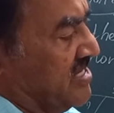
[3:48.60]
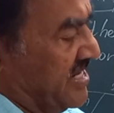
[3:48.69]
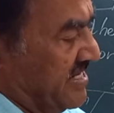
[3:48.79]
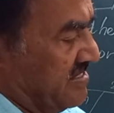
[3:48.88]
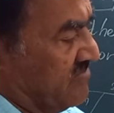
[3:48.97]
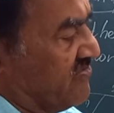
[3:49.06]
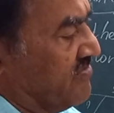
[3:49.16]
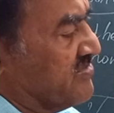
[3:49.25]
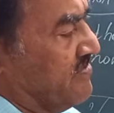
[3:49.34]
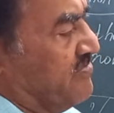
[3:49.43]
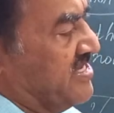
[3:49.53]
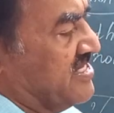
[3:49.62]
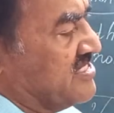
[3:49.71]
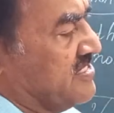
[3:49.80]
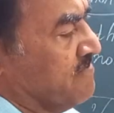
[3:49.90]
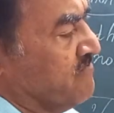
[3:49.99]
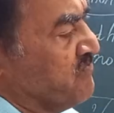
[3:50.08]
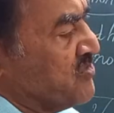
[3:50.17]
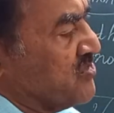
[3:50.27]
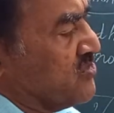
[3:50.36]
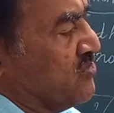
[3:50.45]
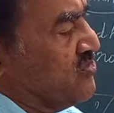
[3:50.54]
height from the base.
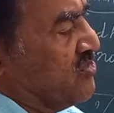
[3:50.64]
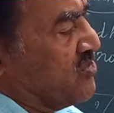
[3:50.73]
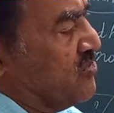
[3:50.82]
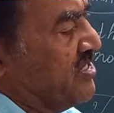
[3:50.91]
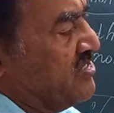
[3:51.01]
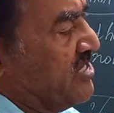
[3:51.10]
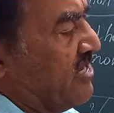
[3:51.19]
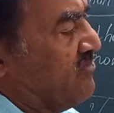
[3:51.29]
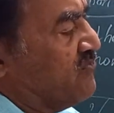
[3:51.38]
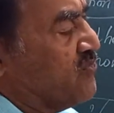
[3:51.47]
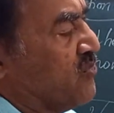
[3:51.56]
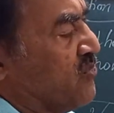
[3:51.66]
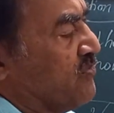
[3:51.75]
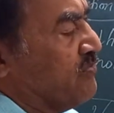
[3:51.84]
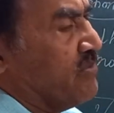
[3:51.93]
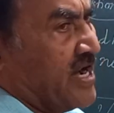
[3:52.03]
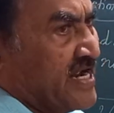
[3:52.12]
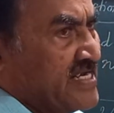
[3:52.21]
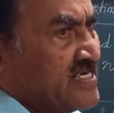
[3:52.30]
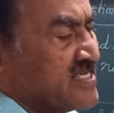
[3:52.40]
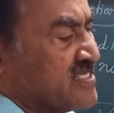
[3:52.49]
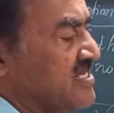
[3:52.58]
So you are going to have 4
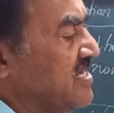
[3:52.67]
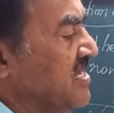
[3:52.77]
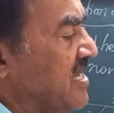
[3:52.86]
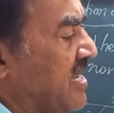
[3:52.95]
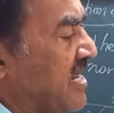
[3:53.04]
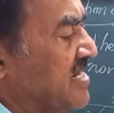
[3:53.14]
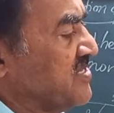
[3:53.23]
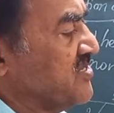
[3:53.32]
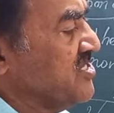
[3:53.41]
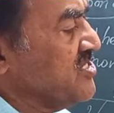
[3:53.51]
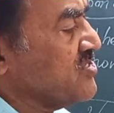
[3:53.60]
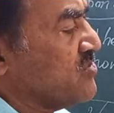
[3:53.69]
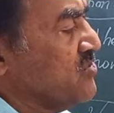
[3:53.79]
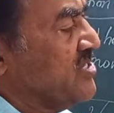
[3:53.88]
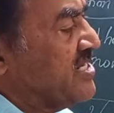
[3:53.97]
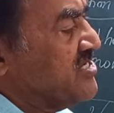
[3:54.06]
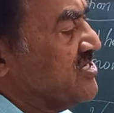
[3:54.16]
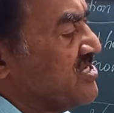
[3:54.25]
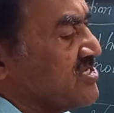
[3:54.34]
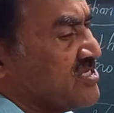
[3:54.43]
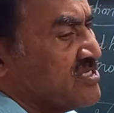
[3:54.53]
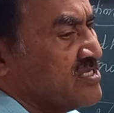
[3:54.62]
points and these two
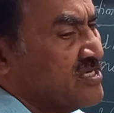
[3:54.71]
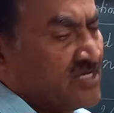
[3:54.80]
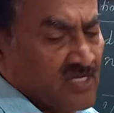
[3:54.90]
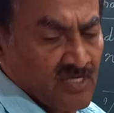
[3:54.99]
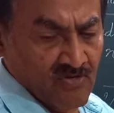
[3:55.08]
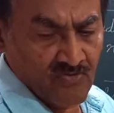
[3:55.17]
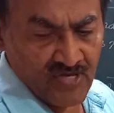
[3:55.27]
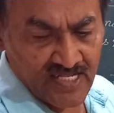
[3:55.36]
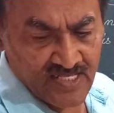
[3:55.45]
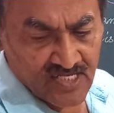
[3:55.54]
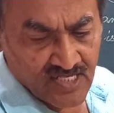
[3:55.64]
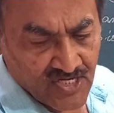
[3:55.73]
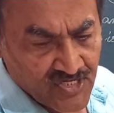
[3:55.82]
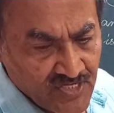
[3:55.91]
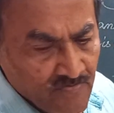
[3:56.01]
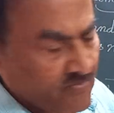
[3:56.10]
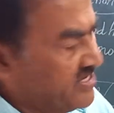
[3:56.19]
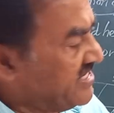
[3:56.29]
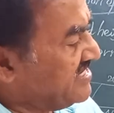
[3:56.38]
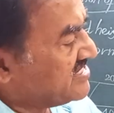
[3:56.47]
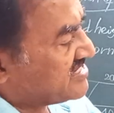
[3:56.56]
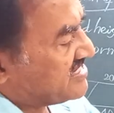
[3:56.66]
edges where the section
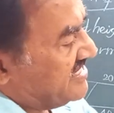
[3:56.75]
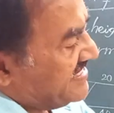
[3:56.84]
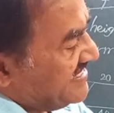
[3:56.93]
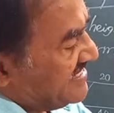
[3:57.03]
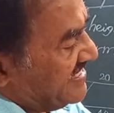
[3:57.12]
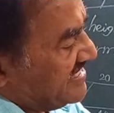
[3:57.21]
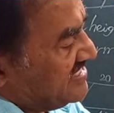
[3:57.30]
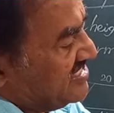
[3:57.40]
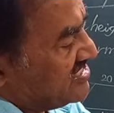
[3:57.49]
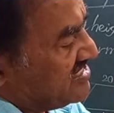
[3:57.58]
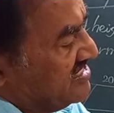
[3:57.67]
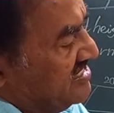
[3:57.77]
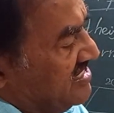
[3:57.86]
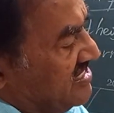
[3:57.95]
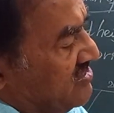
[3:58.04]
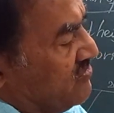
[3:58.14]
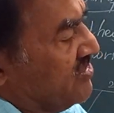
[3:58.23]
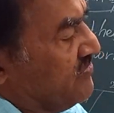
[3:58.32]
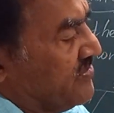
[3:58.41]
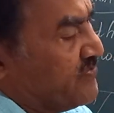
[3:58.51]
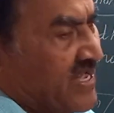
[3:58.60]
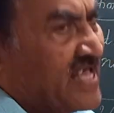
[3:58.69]
plane is cutting like this will
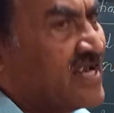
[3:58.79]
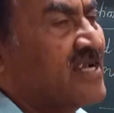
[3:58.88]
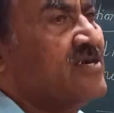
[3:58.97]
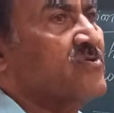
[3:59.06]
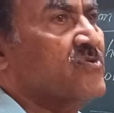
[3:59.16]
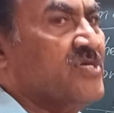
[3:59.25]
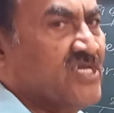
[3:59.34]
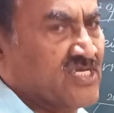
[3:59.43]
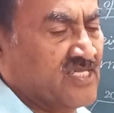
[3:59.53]
be parallel to each